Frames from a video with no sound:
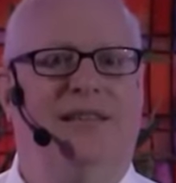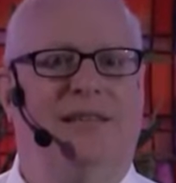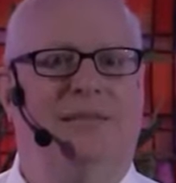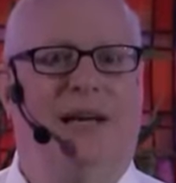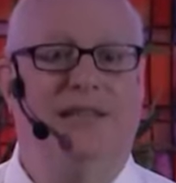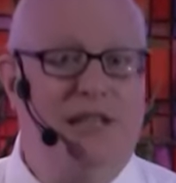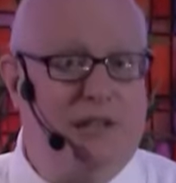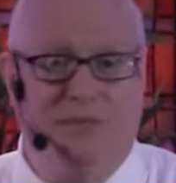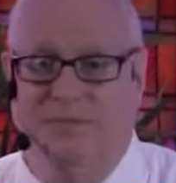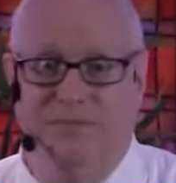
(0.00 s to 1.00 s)
But you know,
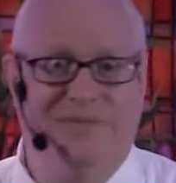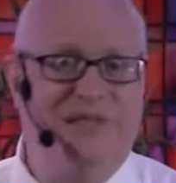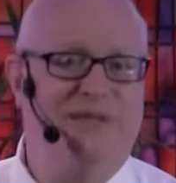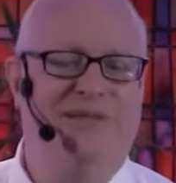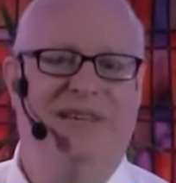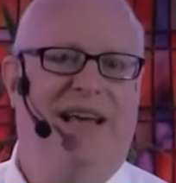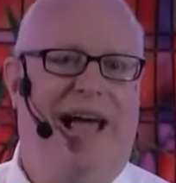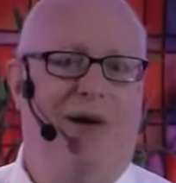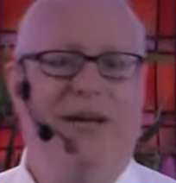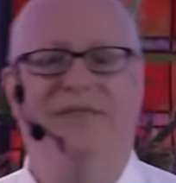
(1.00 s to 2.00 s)

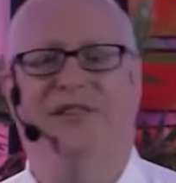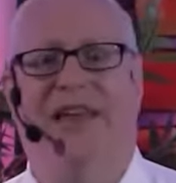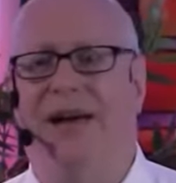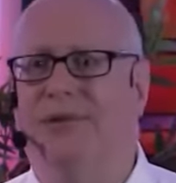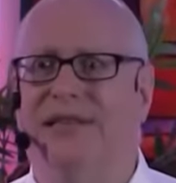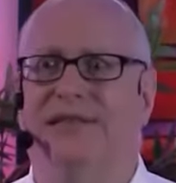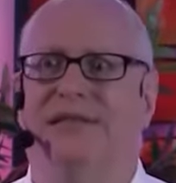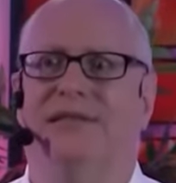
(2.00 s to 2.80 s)
how evil that was.